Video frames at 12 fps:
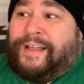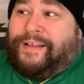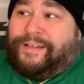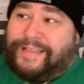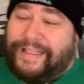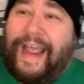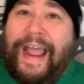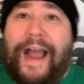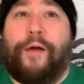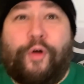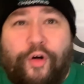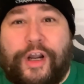today I
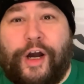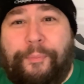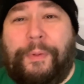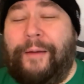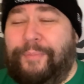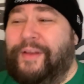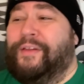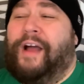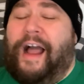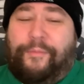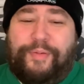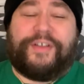woke up, I've
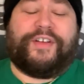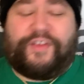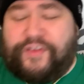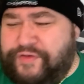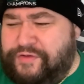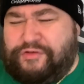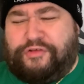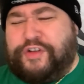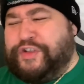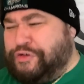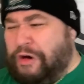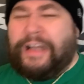been just
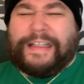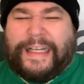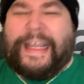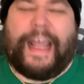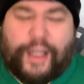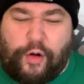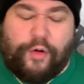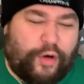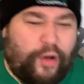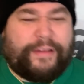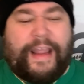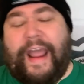struggling to get going
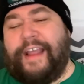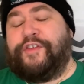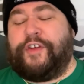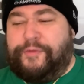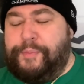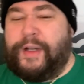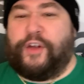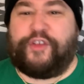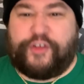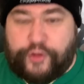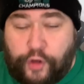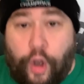all day. It's just been a
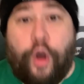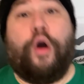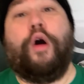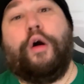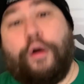slow